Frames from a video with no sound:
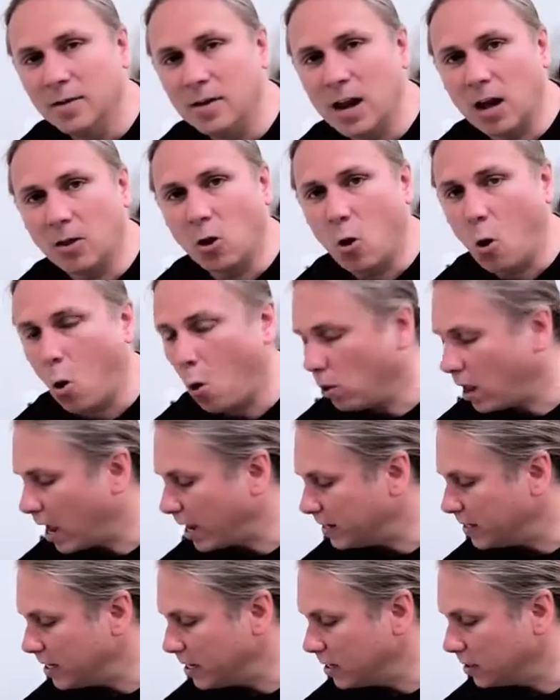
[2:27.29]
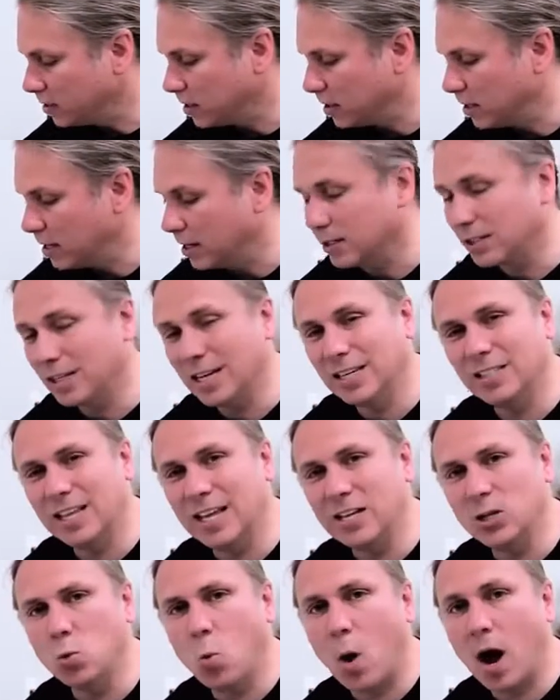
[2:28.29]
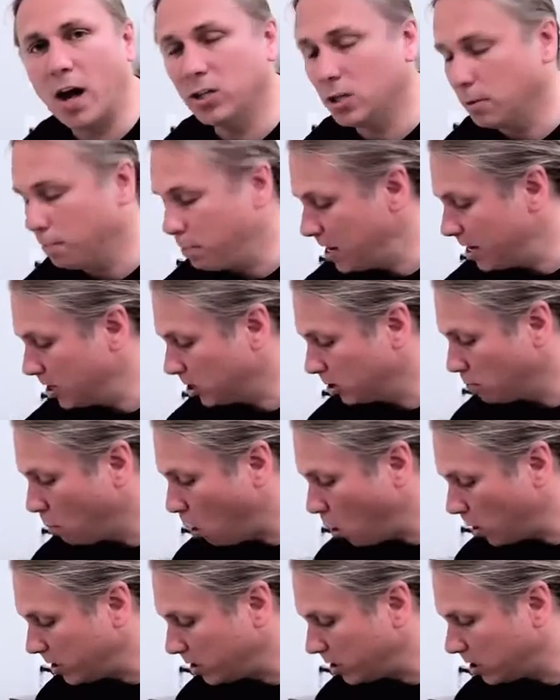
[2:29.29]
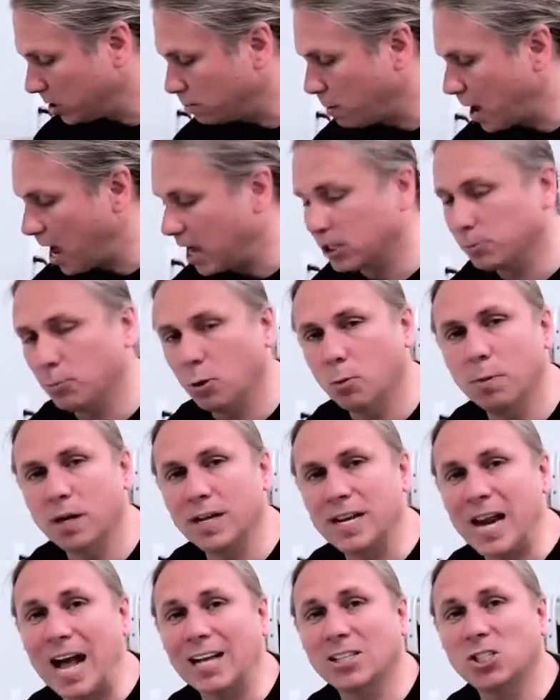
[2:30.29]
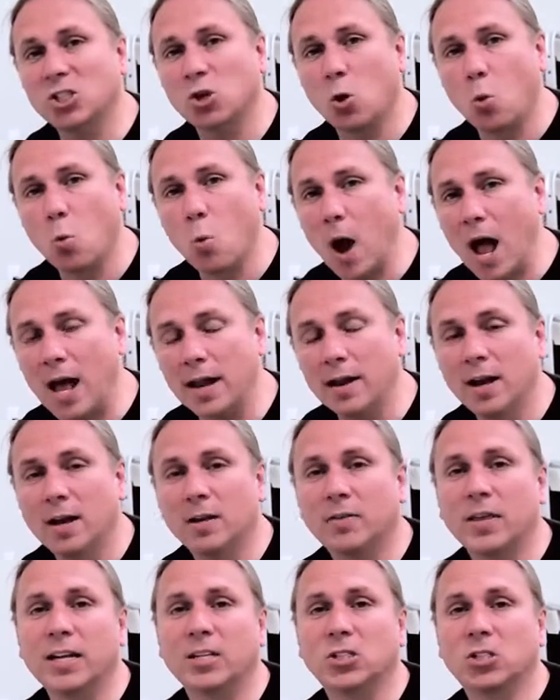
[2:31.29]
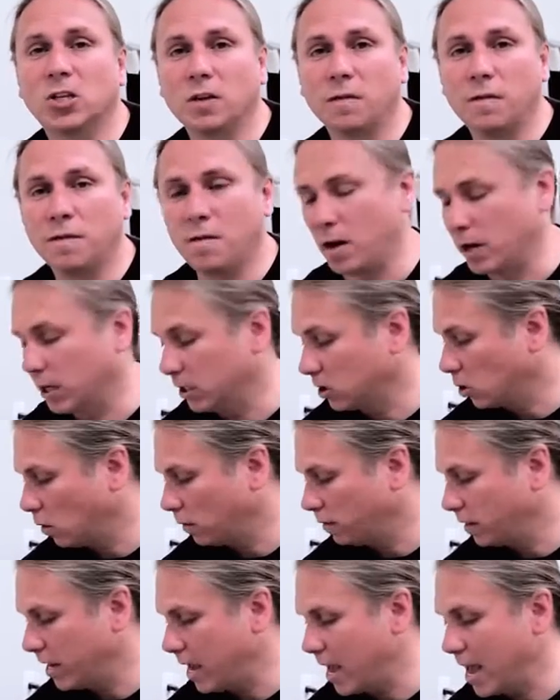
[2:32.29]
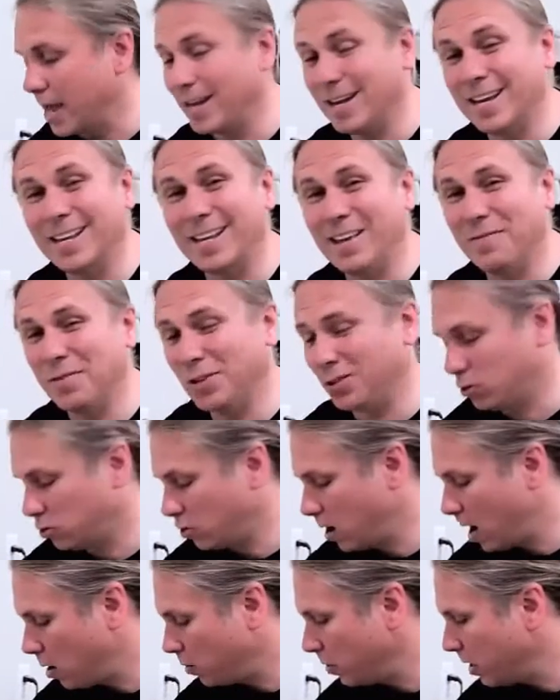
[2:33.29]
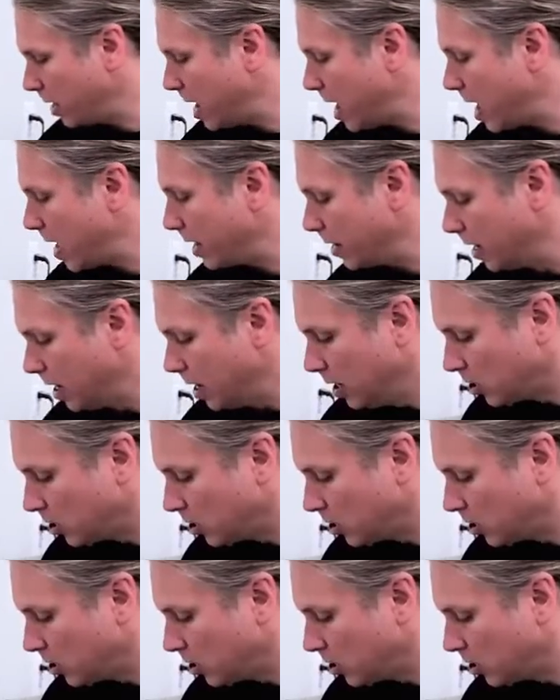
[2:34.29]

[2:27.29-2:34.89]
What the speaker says: Now the whole idea to this is that you want it to be as moist as possible, but not so wet that it's going to fungus over the egg and even drown the egg.